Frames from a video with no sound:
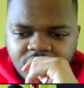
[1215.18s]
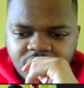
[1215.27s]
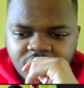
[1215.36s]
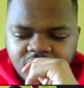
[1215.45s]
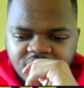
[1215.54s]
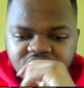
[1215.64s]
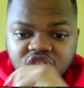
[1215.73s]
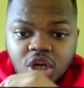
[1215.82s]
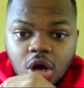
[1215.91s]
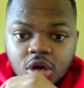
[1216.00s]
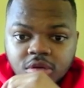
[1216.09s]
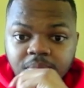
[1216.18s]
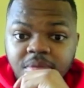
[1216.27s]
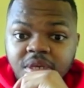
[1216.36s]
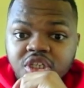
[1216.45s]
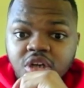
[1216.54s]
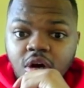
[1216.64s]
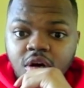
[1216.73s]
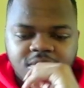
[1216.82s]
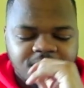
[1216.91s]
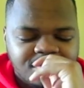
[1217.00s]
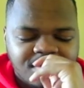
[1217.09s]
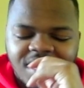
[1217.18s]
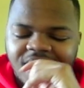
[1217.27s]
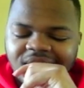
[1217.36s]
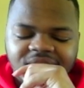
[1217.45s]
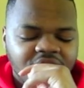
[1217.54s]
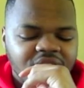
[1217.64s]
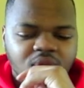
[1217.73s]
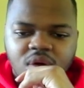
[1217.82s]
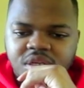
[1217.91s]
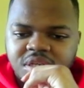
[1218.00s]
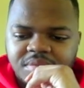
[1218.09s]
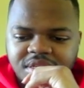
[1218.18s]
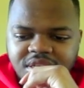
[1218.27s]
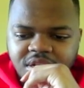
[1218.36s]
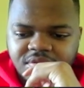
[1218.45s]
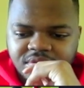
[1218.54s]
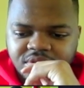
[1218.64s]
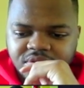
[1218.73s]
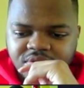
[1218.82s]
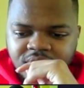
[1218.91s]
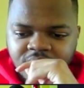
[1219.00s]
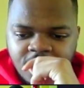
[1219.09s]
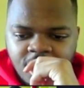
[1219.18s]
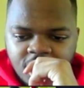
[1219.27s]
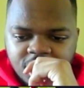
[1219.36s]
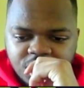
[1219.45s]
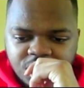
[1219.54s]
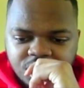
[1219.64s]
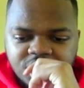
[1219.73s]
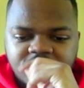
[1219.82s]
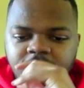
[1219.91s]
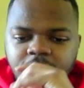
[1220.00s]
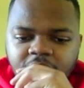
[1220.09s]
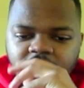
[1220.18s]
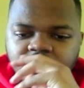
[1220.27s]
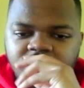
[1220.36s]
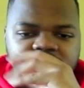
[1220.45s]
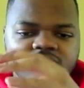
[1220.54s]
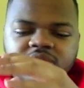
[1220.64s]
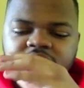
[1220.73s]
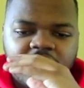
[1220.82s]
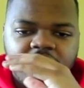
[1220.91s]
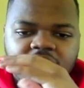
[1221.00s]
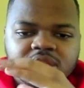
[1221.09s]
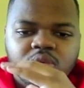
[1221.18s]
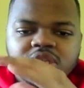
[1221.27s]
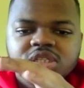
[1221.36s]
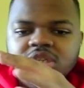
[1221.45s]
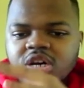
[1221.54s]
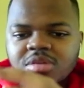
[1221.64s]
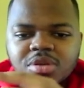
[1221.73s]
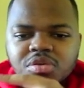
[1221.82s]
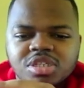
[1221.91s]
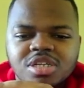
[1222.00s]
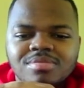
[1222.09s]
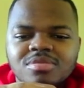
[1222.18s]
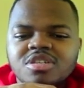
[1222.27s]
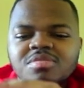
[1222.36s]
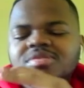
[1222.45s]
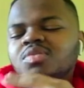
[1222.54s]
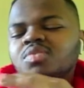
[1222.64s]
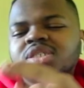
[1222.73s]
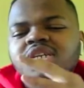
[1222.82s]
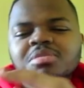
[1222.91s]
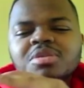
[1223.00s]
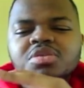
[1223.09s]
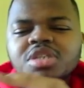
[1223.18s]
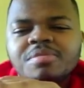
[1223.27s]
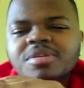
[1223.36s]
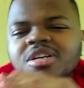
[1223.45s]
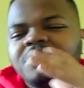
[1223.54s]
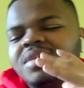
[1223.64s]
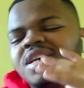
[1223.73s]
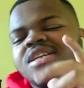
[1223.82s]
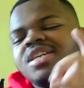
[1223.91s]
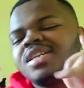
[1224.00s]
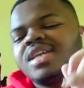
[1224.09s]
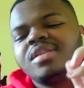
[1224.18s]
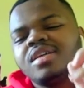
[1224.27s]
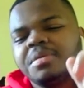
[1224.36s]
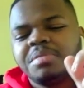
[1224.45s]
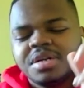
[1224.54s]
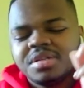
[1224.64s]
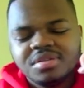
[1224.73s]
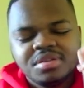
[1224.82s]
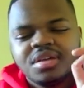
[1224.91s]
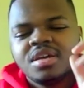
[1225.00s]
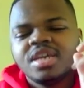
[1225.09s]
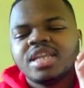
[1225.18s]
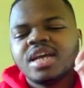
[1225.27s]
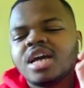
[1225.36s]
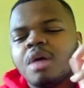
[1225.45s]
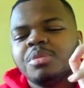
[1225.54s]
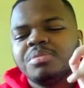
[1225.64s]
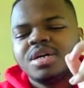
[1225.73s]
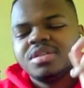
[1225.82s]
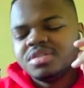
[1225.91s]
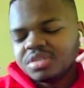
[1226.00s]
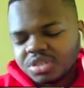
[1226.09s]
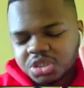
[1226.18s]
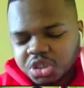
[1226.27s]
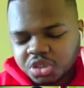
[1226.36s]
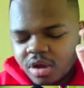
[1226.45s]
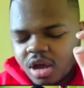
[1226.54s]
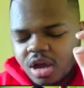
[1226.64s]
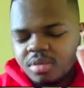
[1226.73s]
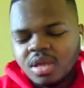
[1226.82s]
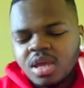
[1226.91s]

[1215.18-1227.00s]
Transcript: uh, Jaw, Big Jaw. I got I gotta watch some of his stuff too. So just sit back, just relax, wait till the uploads come up. And then once the uploads come up, man, hit that like button, hit that comment button, subscribe,